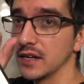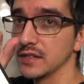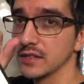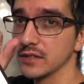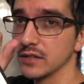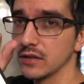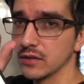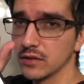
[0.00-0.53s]
It's
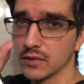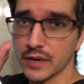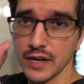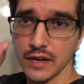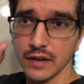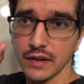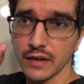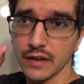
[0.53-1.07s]
all
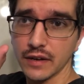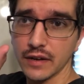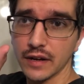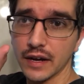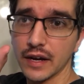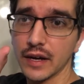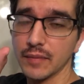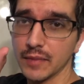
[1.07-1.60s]
Greek
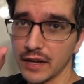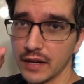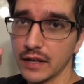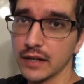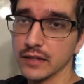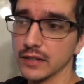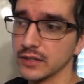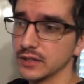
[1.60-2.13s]
and
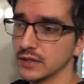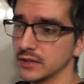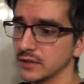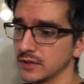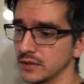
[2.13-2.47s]
English.